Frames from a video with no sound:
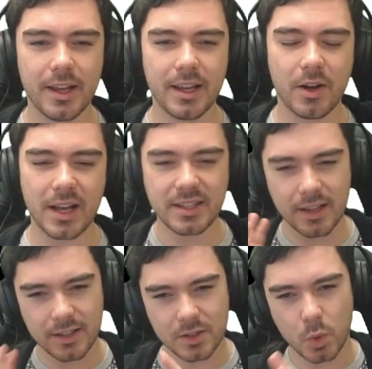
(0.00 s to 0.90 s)
you know,
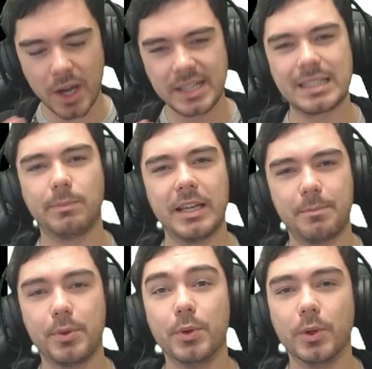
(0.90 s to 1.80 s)
it's quite a split
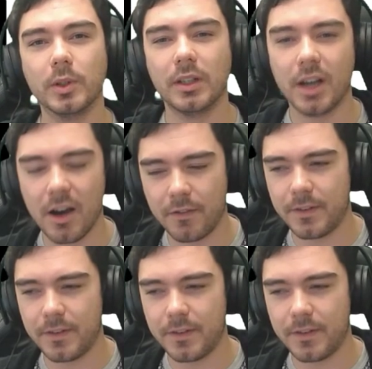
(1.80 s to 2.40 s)
pool of,